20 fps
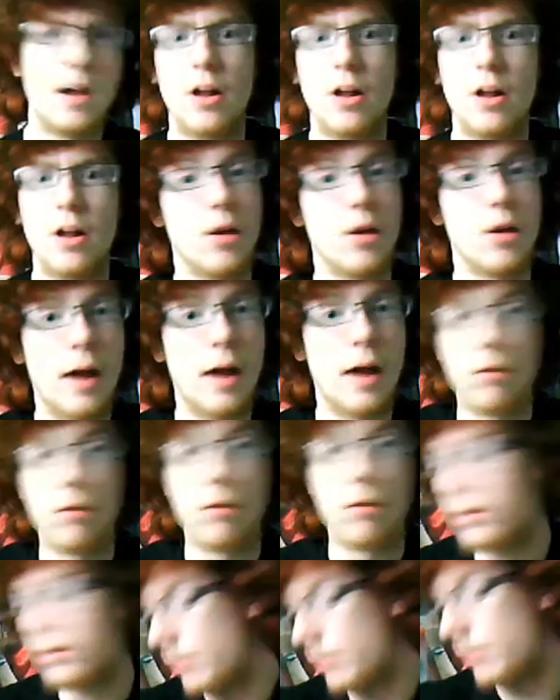I don't know
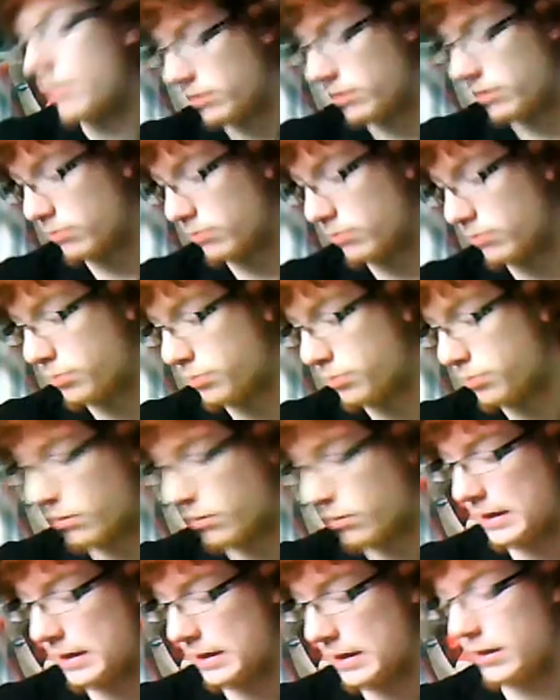how long in the film,
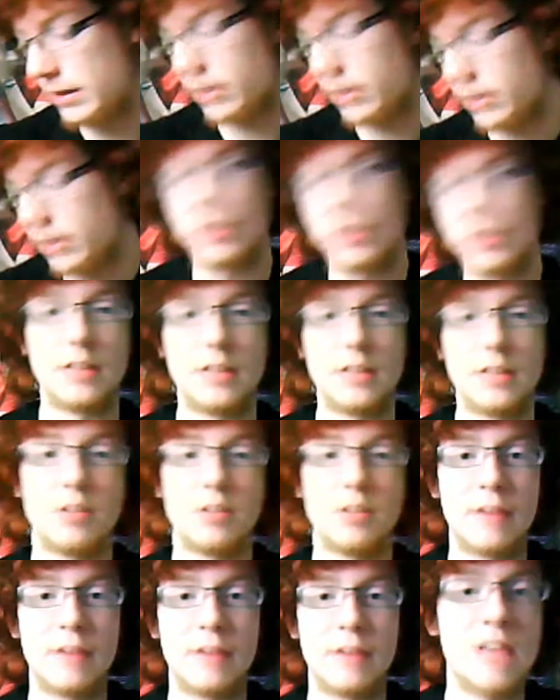probably you're looking
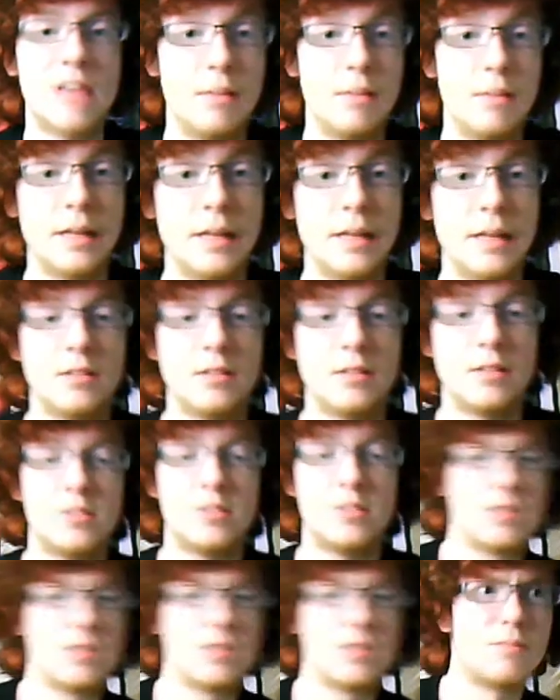at about 10
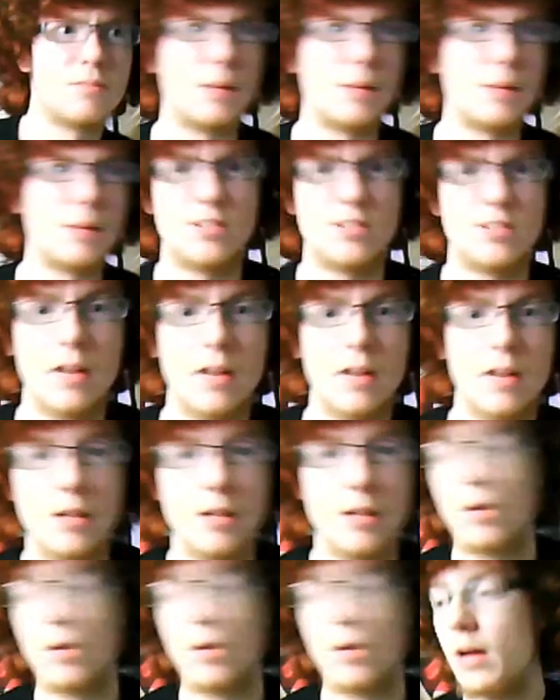minutes, maybe
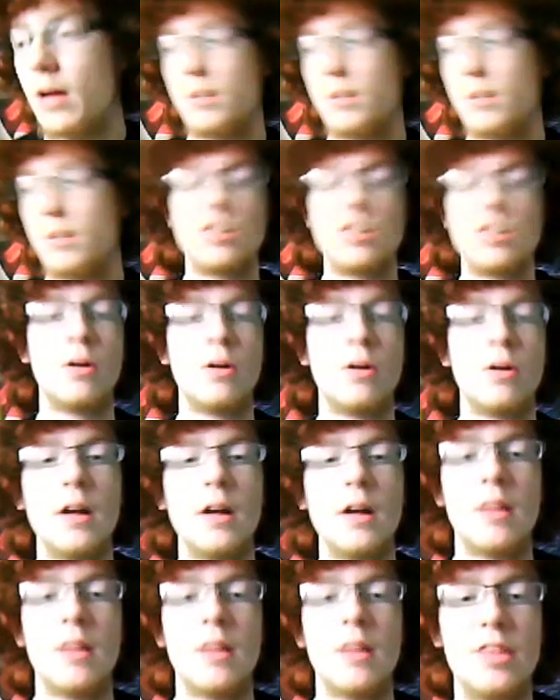slightly longer. But still,
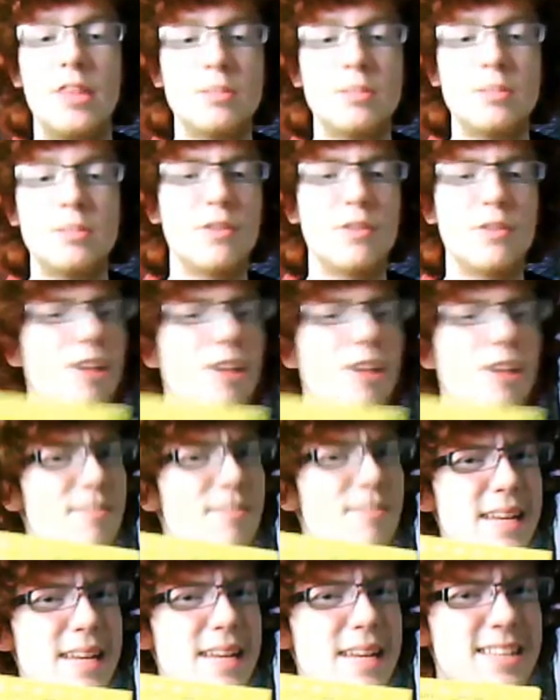this book,
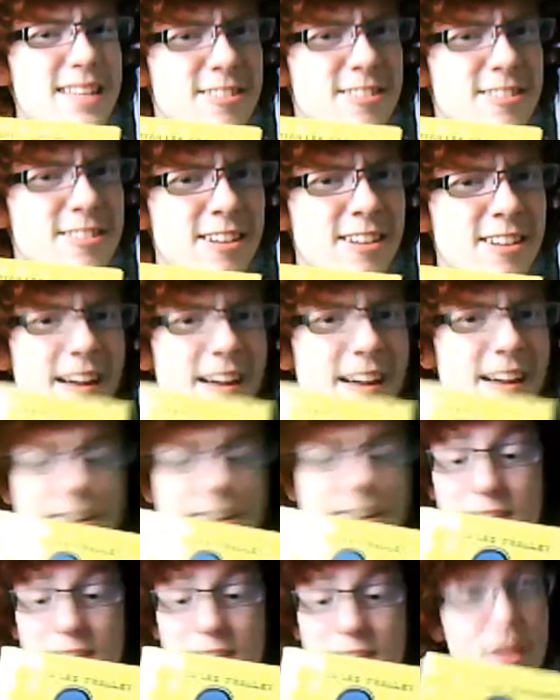5 minutes,
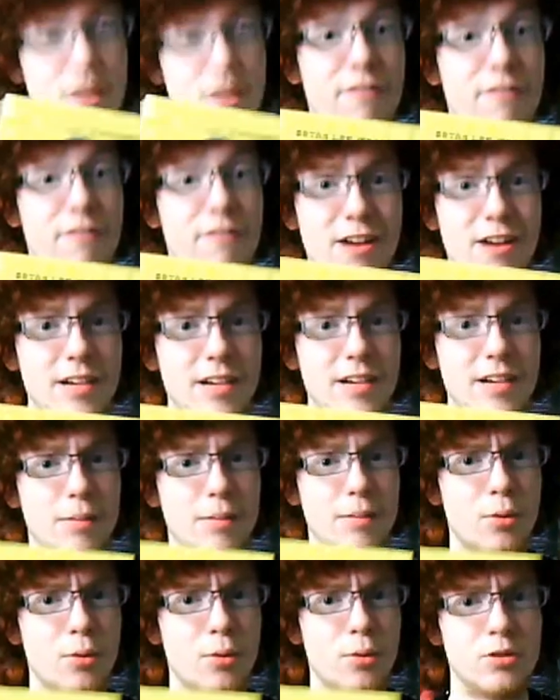and this is a
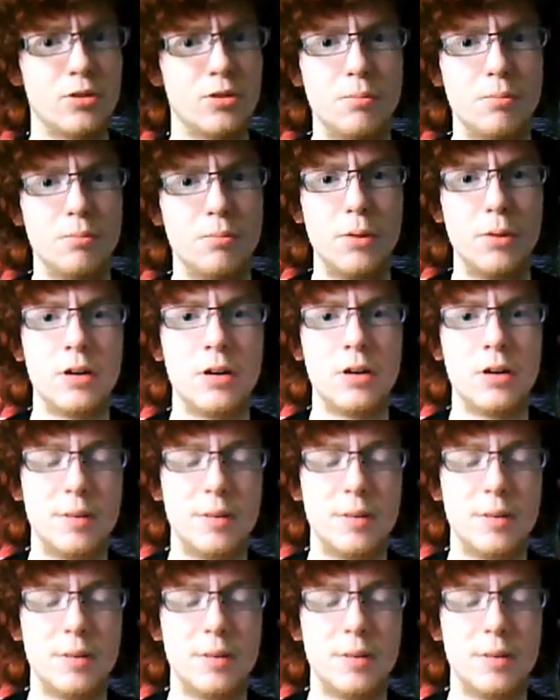very important book.